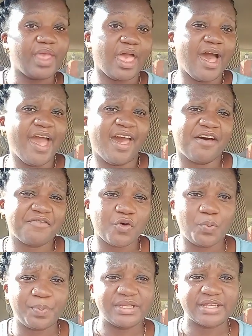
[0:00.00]
I have
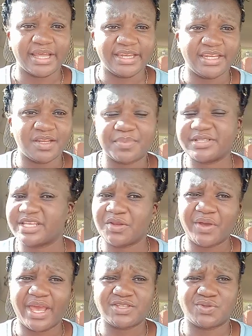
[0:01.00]
opened Canadian built and you
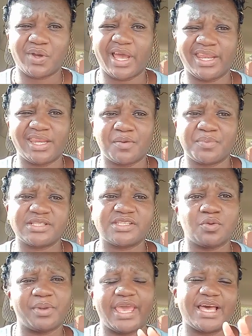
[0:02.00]
guys know Canadian built
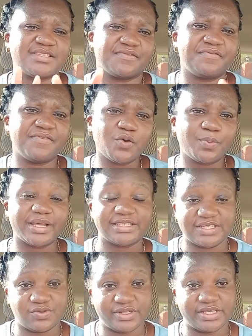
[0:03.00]
normally has a few plus
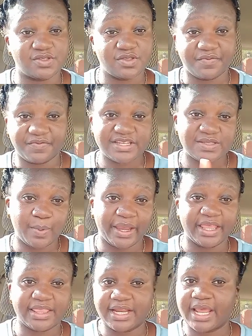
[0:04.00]
size dresses. So the first
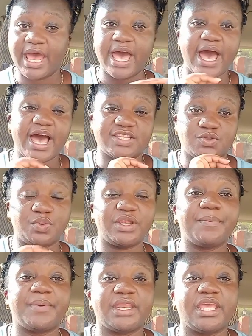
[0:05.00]
market that has really
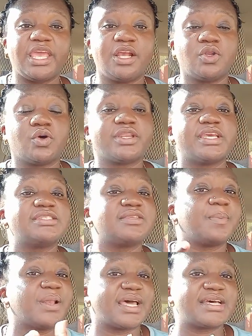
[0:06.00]
been ignored is the
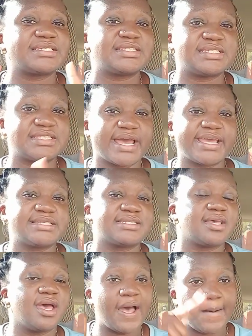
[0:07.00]
plus size
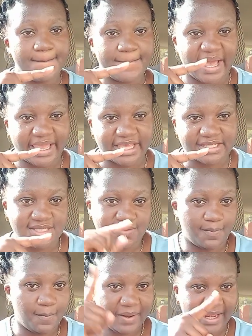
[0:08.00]
market
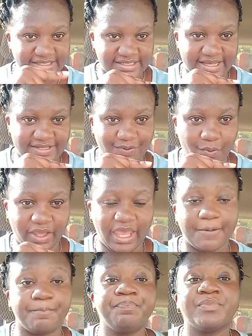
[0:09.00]
plus size okay
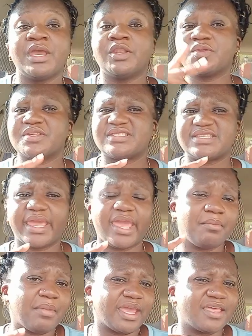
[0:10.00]
now the second
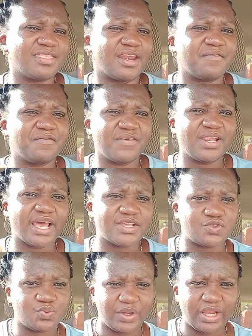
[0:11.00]
market that i feel has
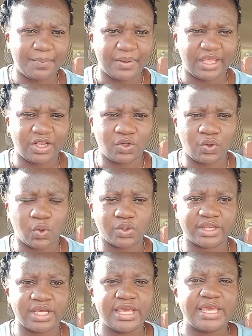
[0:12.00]
really been ignored
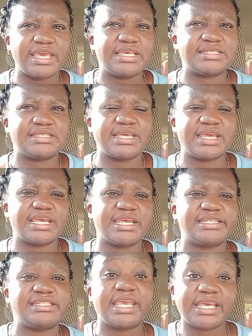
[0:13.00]
is the
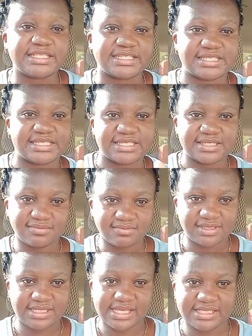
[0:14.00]
teens
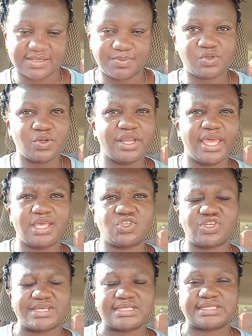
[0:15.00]
teens between
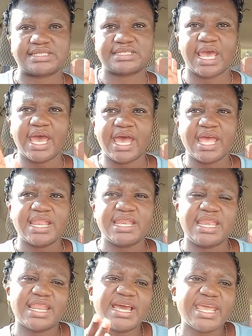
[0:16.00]
ages
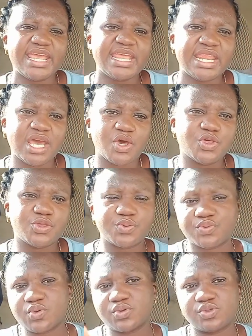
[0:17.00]
9
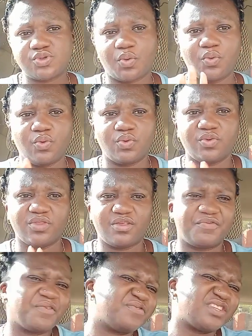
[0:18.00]
through to
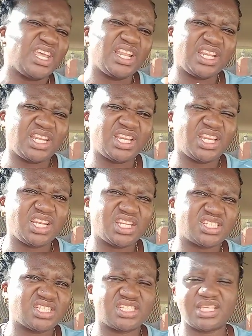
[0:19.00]
15
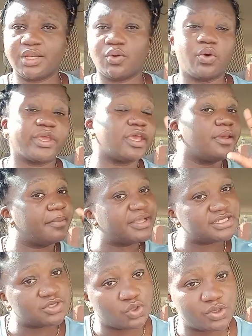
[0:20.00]
16 okay
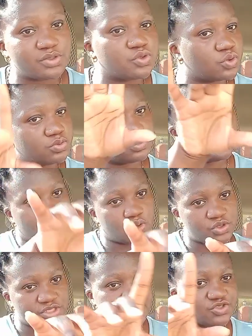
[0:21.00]
imagine don't, don't,
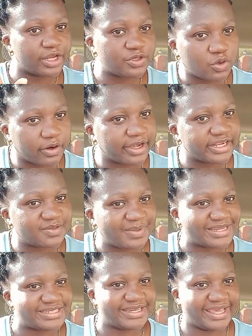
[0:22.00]
don't try to correct me
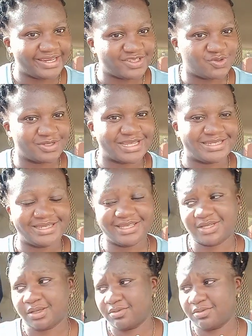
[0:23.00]
at nine is not a teenager